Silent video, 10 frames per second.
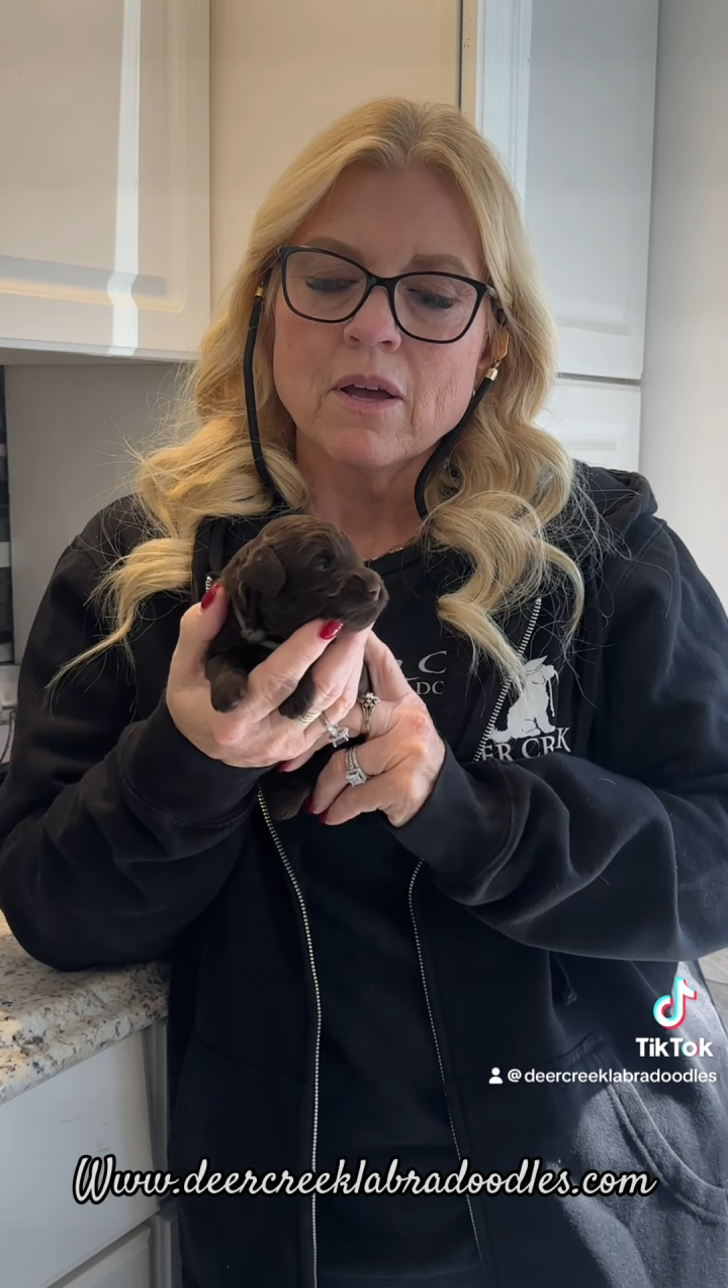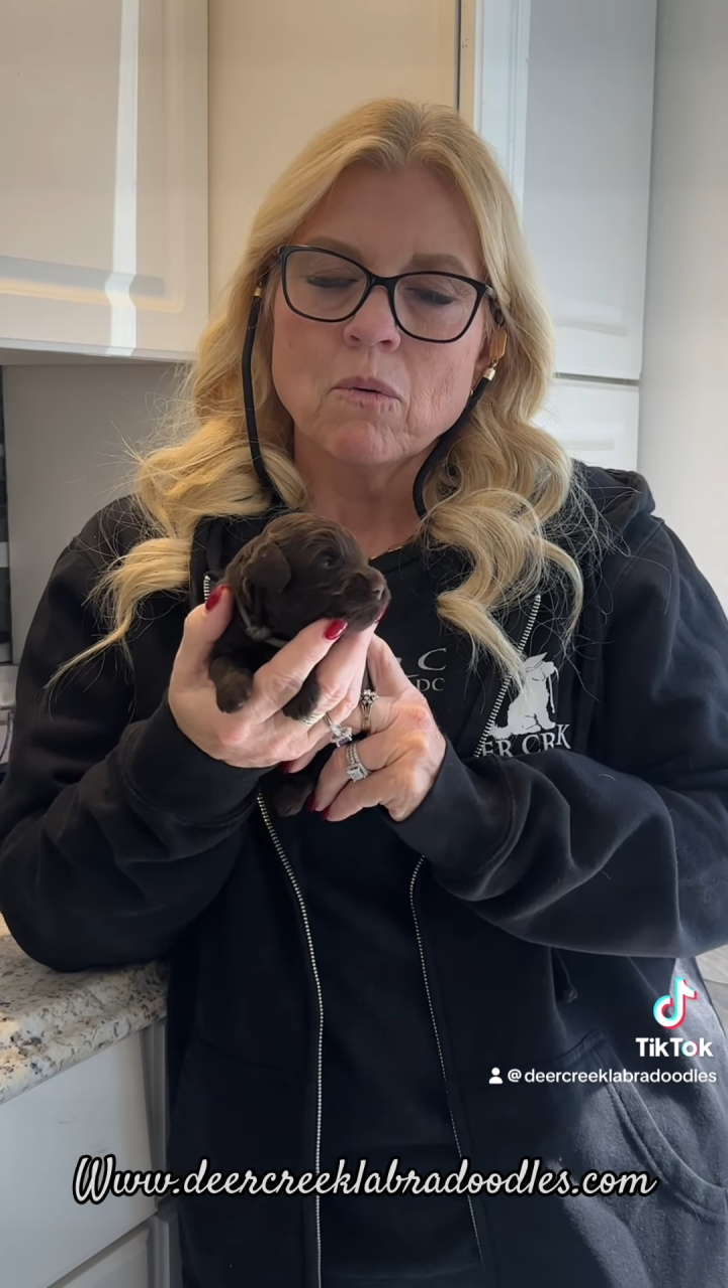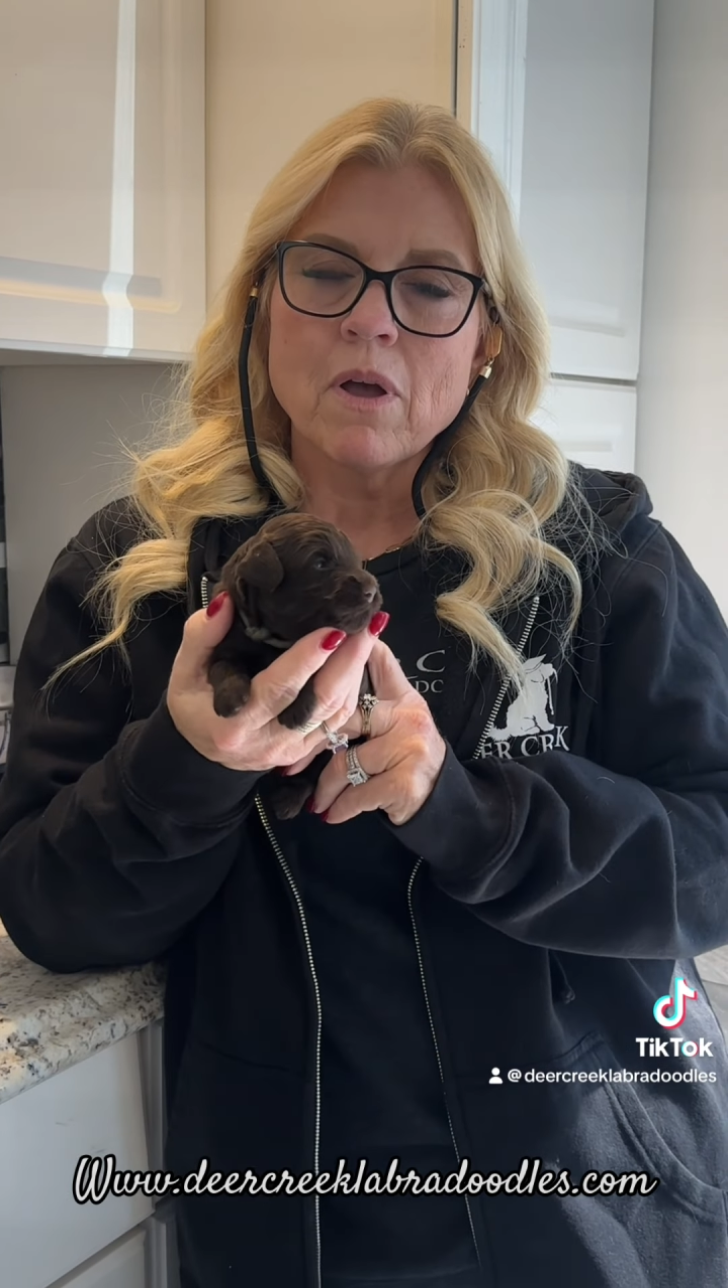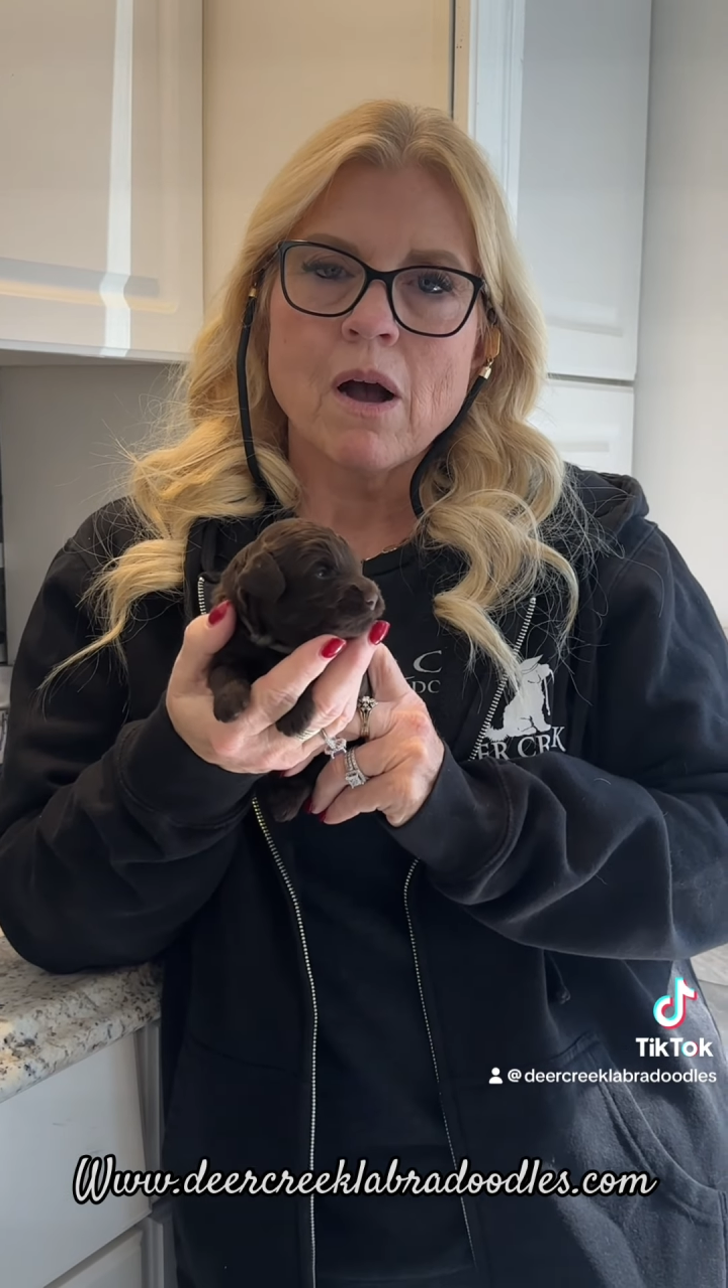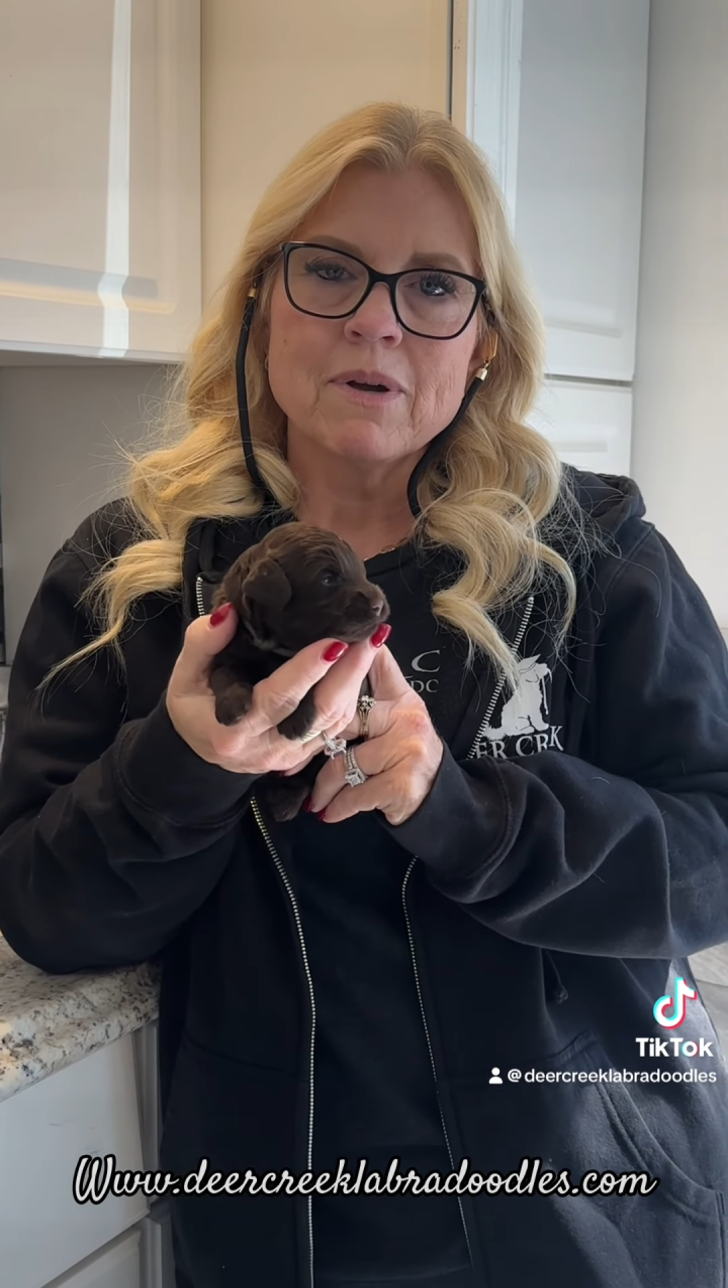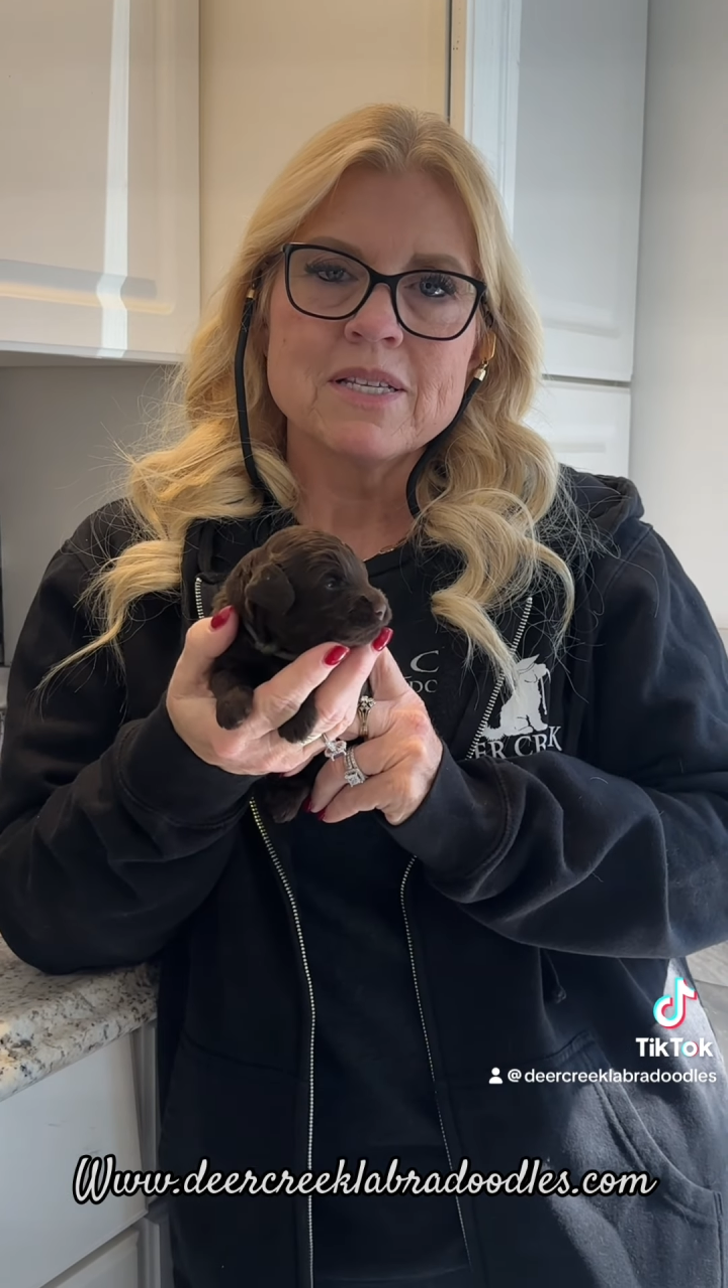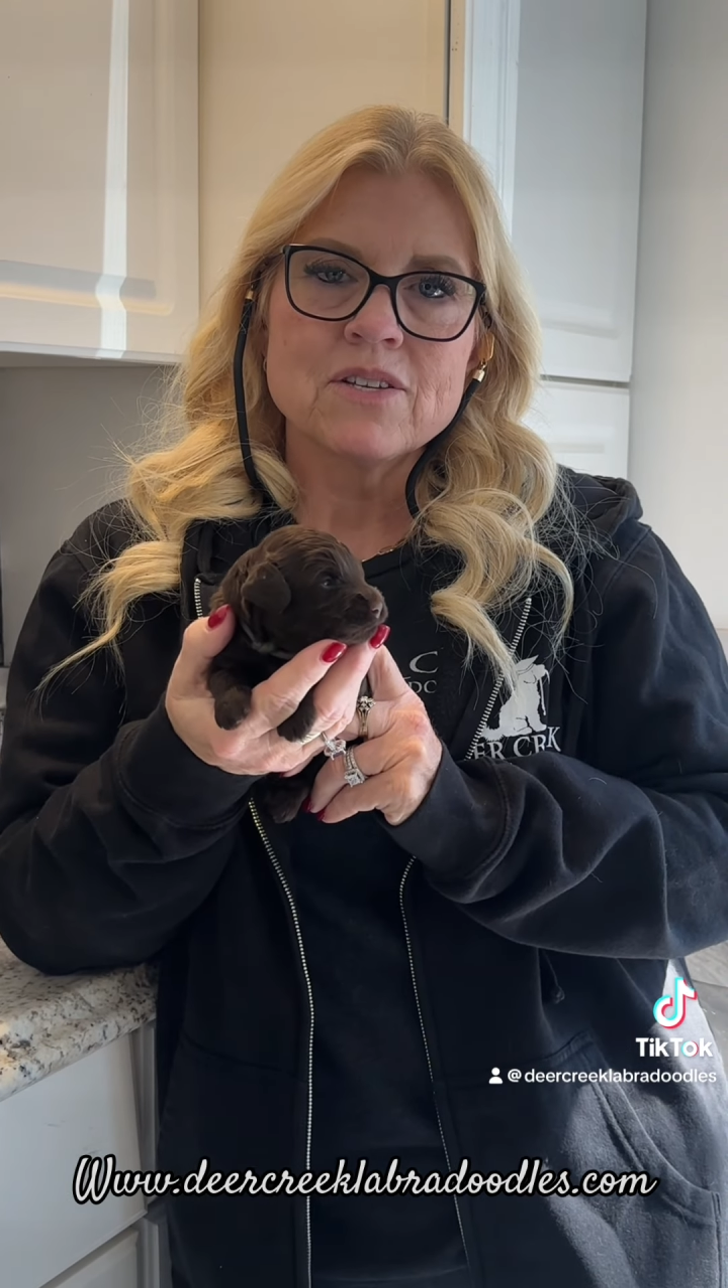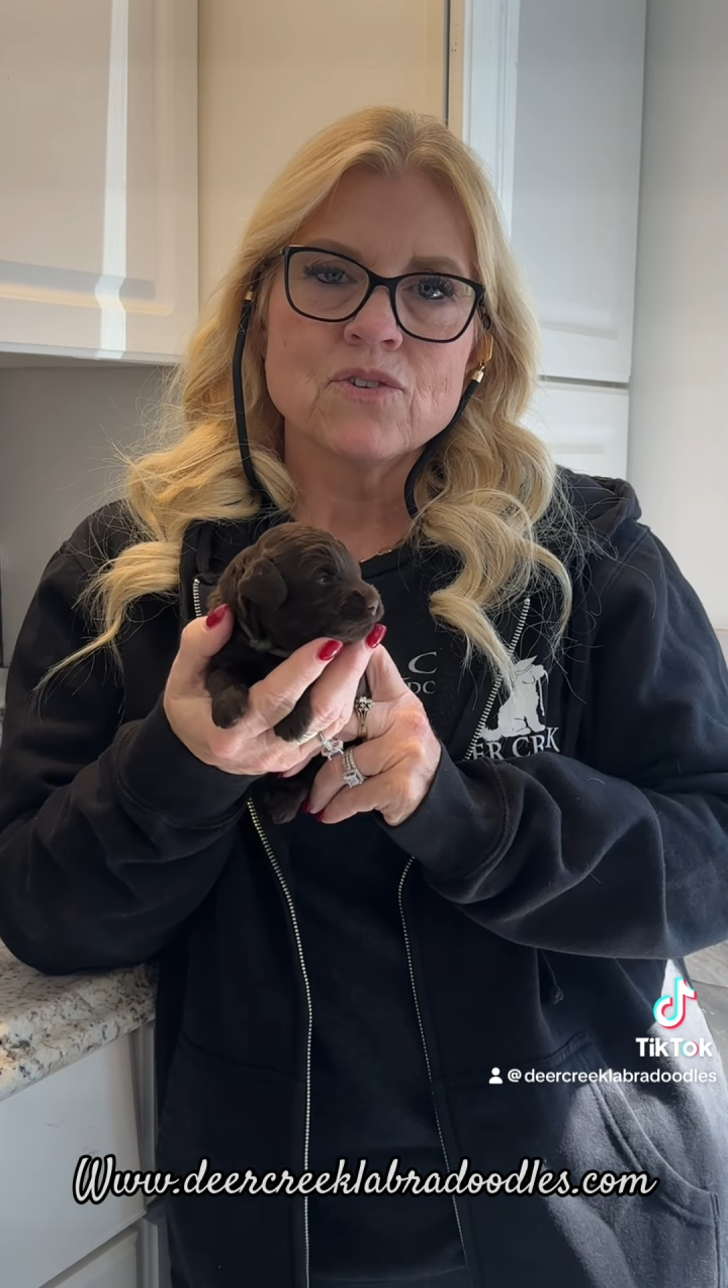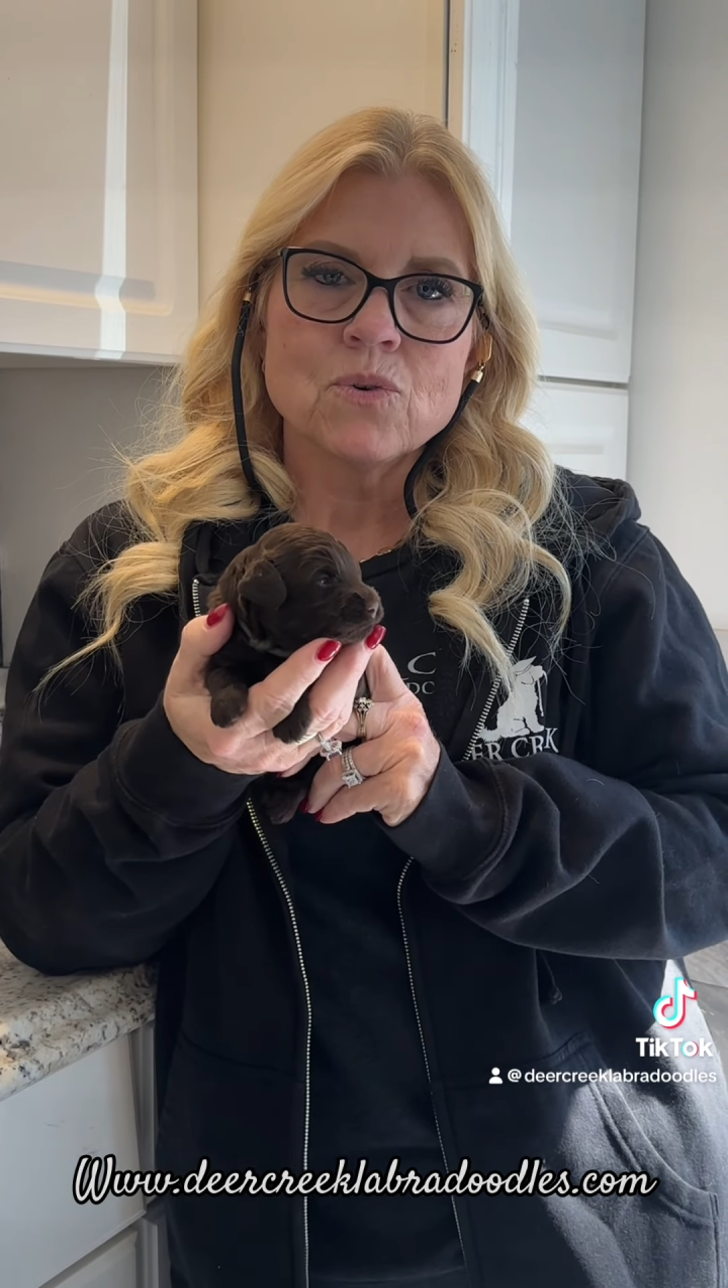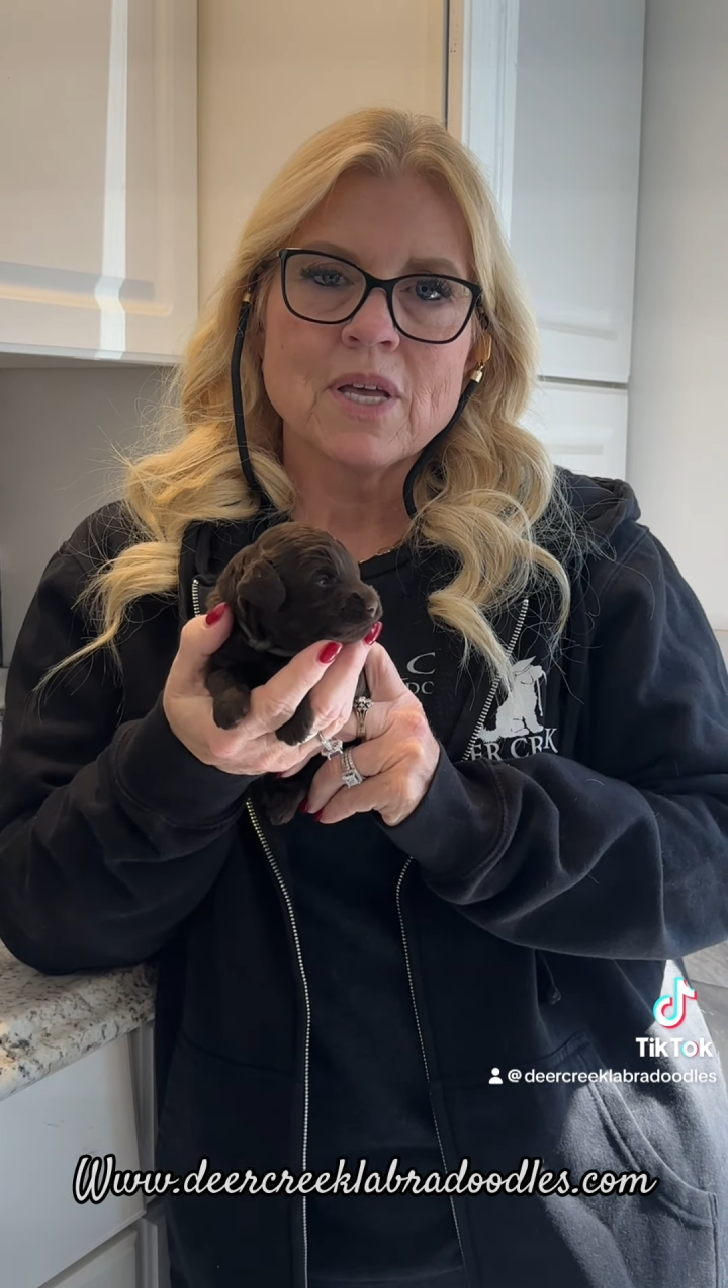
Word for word: We always enjoy